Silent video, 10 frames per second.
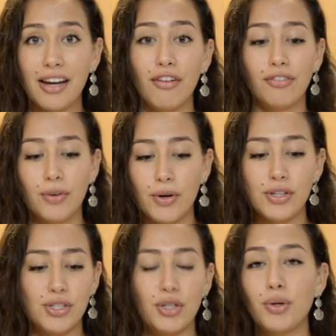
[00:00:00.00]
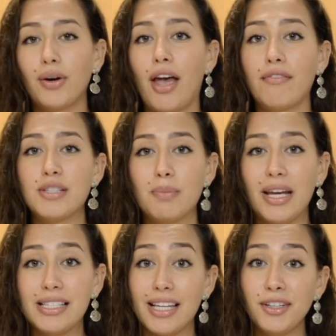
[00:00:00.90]
and of course, you don't have
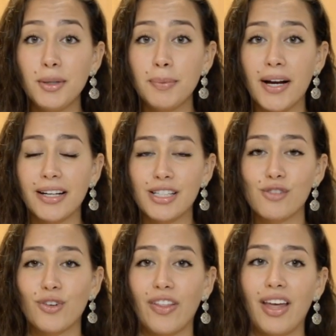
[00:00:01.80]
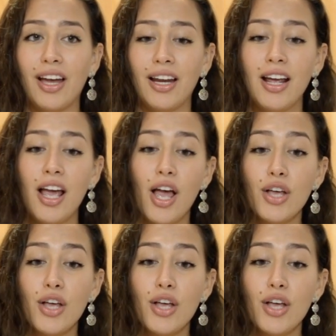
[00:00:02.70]
space in your pockets for that.